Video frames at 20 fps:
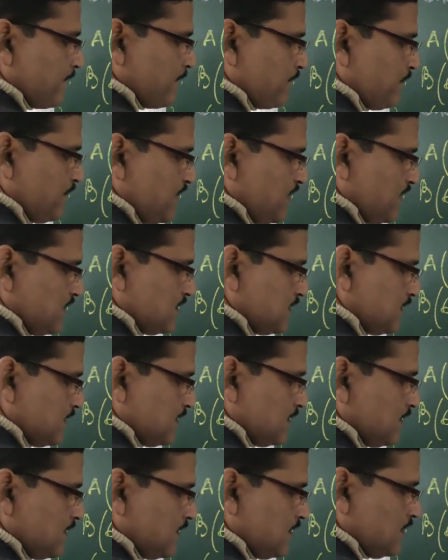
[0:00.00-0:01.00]
This.
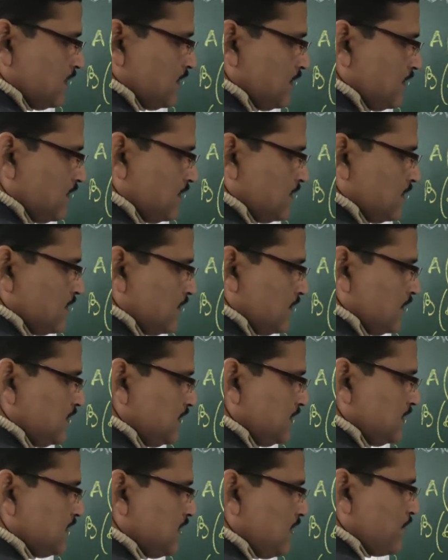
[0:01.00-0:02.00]

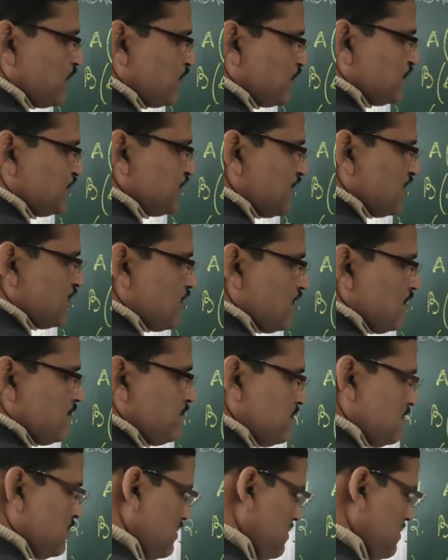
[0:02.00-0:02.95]
This is the position of